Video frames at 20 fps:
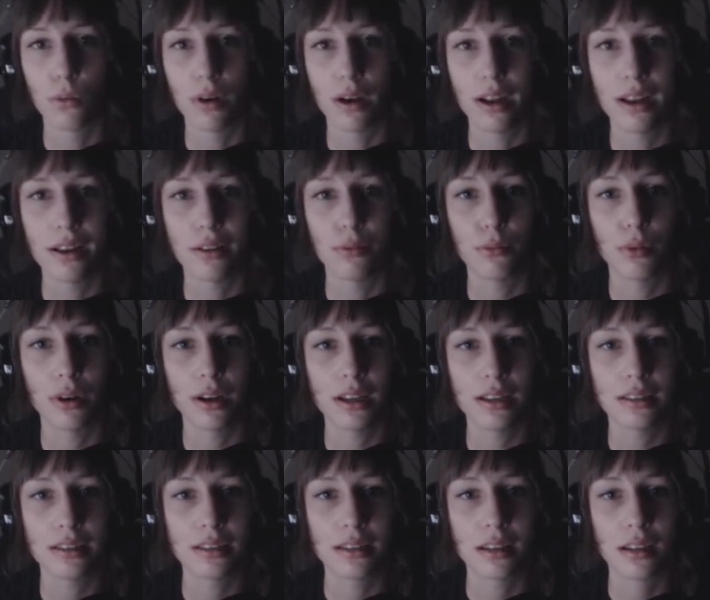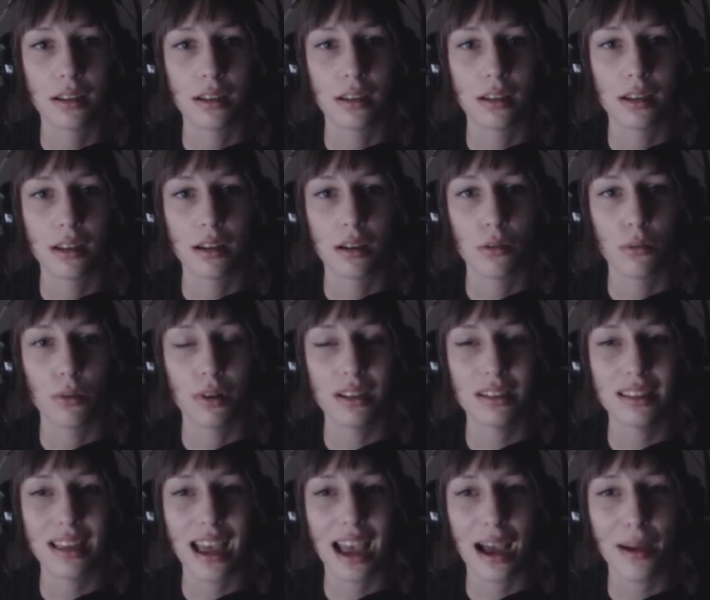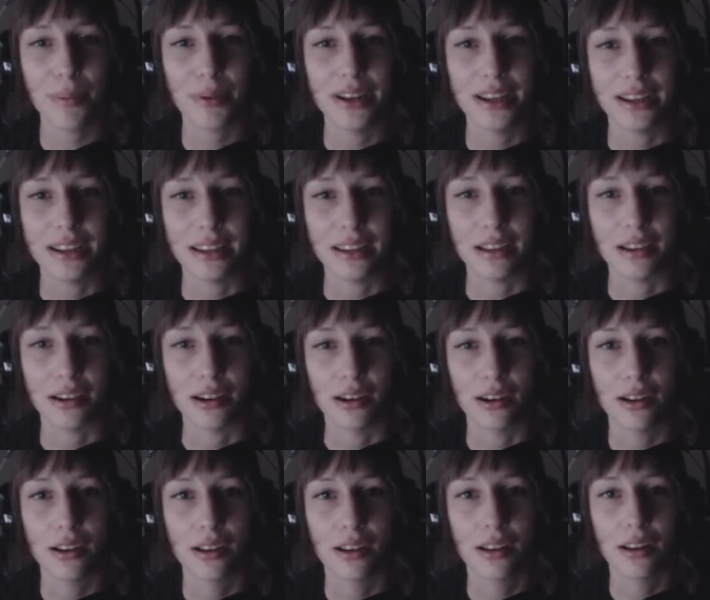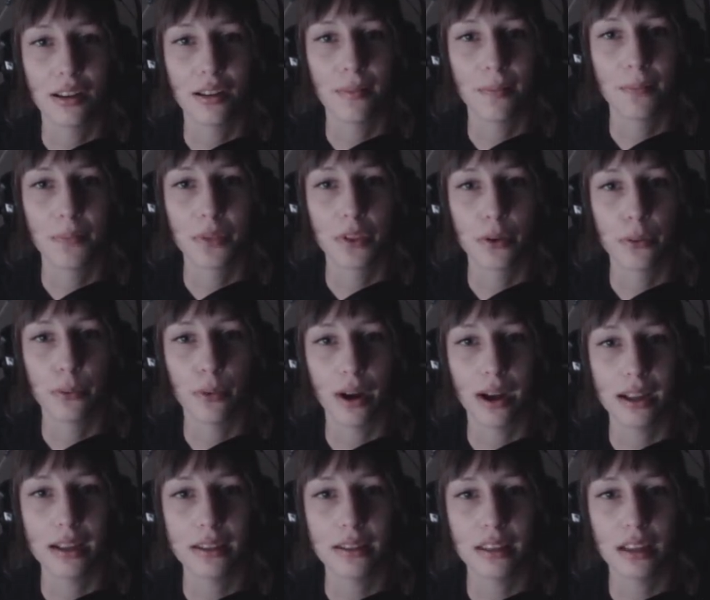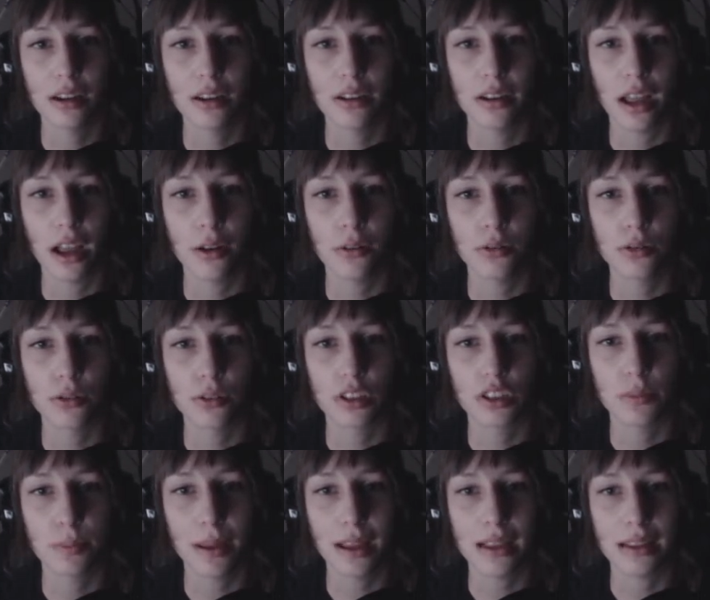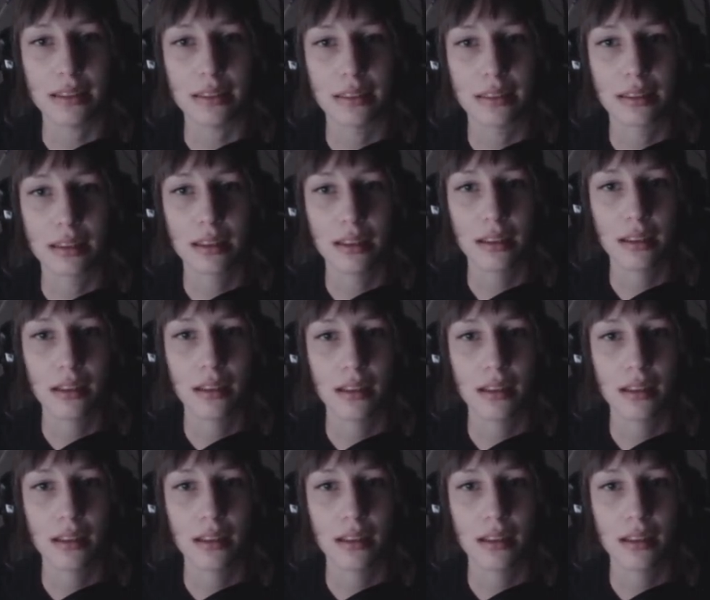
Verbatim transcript: What? What is happening here? Why is there an outdoor space